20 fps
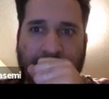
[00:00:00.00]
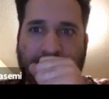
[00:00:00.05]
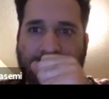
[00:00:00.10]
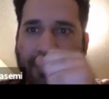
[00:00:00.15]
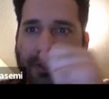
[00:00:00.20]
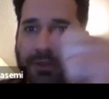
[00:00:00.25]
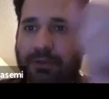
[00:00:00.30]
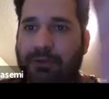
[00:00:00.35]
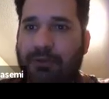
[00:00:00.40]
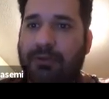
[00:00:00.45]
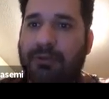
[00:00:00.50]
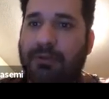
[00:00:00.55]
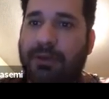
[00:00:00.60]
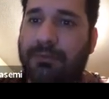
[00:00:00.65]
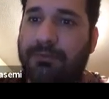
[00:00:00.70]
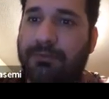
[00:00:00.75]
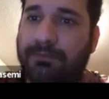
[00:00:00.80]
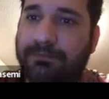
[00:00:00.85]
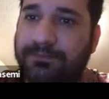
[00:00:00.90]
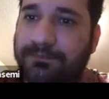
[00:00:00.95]
excuse
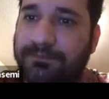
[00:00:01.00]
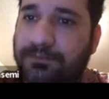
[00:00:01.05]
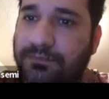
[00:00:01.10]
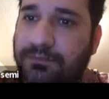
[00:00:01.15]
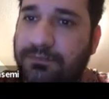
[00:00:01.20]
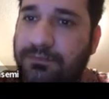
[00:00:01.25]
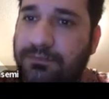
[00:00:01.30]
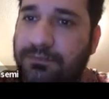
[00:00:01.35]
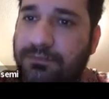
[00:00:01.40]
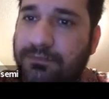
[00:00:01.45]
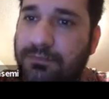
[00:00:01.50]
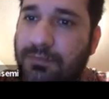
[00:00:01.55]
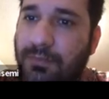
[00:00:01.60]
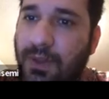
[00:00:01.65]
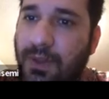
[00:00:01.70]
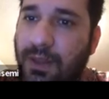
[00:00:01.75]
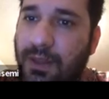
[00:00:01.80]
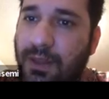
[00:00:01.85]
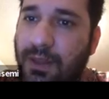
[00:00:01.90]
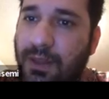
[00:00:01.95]
me,
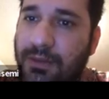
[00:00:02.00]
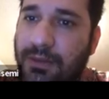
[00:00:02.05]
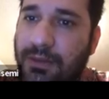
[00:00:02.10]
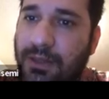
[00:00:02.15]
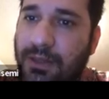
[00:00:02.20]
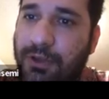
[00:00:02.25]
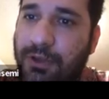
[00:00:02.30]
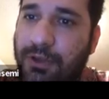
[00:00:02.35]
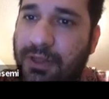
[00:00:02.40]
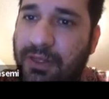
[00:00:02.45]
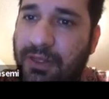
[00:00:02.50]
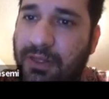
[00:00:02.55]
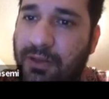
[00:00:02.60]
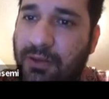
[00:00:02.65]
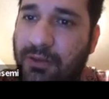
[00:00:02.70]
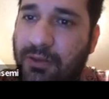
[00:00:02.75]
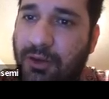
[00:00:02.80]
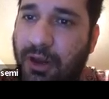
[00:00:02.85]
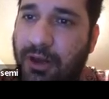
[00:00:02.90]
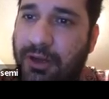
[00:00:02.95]
this point
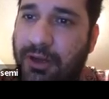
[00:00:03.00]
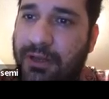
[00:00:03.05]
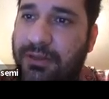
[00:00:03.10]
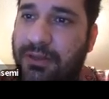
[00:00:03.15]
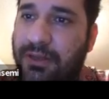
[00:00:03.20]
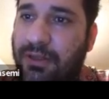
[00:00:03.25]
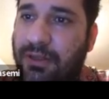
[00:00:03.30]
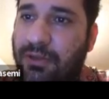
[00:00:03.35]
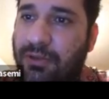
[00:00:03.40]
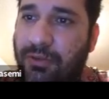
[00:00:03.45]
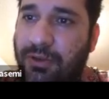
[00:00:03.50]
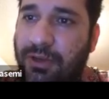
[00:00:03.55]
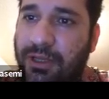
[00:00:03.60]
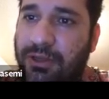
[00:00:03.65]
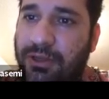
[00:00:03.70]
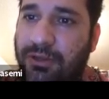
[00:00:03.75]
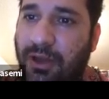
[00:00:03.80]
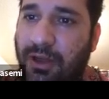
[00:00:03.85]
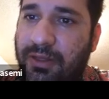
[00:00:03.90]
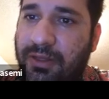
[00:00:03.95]
is singularity, so
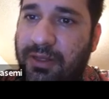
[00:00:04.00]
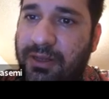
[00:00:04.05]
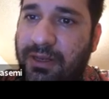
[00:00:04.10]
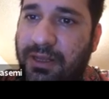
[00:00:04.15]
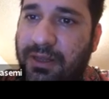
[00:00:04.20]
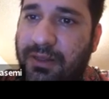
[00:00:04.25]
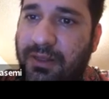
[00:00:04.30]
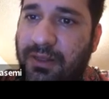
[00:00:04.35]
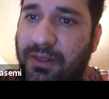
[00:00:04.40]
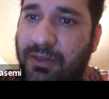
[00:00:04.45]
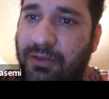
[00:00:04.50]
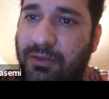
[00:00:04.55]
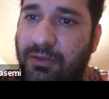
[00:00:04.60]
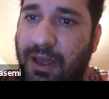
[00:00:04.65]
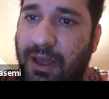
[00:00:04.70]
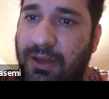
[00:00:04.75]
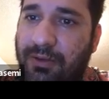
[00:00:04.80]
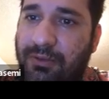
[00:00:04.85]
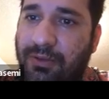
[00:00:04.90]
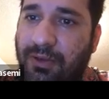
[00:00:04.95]
it doesn't exist.
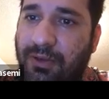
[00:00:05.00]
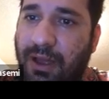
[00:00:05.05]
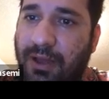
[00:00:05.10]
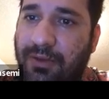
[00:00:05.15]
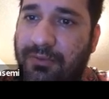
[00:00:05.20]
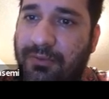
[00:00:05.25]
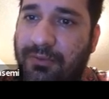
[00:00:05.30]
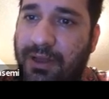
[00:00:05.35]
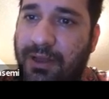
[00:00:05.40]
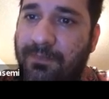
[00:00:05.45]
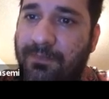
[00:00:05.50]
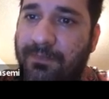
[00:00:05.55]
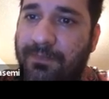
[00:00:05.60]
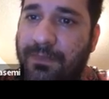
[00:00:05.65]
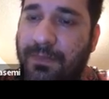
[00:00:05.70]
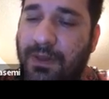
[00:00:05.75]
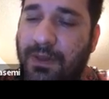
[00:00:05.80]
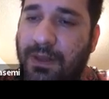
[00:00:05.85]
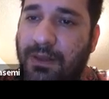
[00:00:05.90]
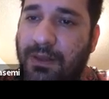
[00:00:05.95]
You have
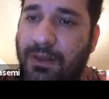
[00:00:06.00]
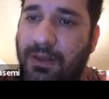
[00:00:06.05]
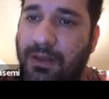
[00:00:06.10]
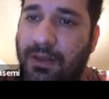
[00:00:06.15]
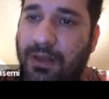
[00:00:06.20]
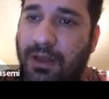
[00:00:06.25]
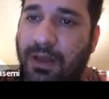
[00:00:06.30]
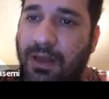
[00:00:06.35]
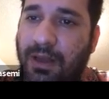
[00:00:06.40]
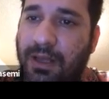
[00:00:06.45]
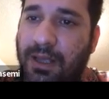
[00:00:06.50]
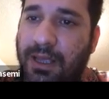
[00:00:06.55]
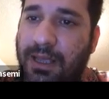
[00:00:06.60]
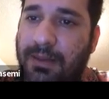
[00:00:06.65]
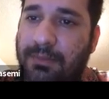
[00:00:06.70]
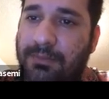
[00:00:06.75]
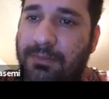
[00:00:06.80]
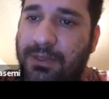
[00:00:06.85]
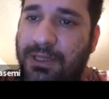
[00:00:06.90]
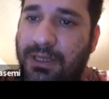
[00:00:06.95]
a
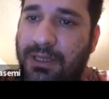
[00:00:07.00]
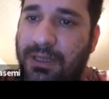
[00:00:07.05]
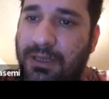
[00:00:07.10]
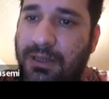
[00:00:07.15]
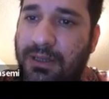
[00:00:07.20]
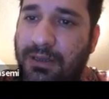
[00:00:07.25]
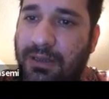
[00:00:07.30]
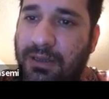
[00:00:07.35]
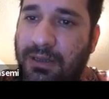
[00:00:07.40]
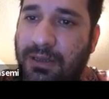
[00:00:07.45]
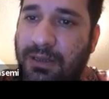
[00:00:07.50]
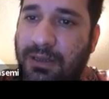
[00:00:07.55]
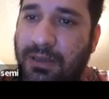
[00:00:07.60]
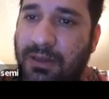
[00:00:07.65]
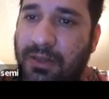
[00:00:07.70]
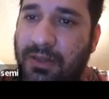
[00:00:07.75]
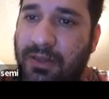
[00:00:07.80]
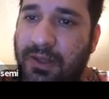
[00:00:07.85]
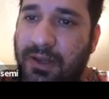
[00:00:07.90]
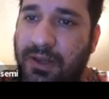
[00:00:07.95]
empty
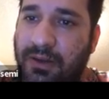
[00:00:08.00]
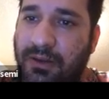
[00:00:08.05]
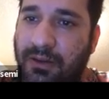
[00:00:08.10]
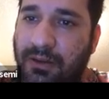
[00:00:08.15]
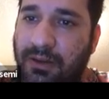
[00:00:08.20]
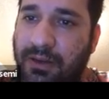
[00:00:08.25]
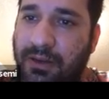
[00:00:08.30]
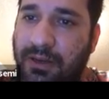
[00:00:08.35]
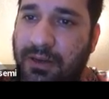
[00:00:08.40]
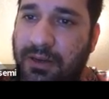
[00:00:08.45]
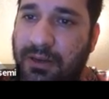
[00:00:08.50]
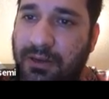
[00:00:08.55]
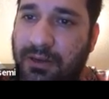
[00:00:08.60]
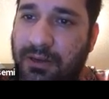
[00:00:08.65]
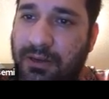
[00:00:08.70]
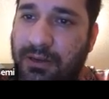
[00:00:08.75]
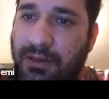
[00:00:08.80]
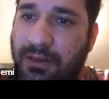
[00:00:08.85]
circle here,